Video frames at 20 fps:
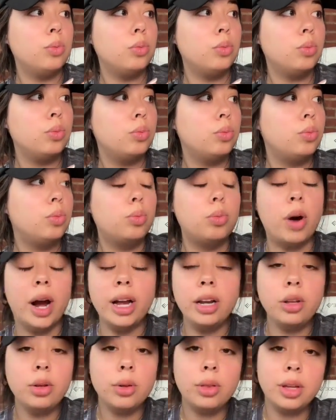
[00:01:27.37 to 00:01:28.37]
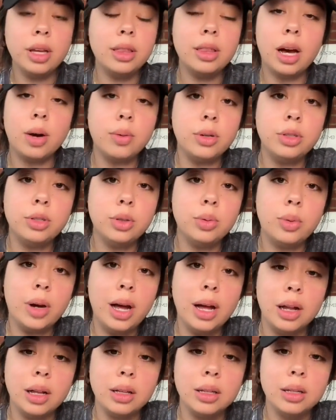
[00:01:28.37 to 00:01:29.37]
why do you think that would do
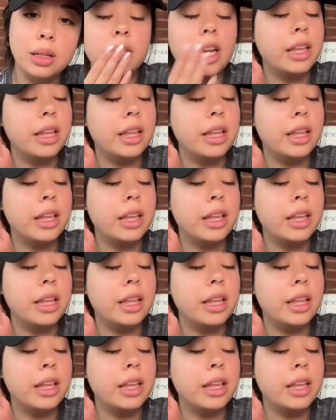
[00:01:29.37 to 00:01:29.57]
well?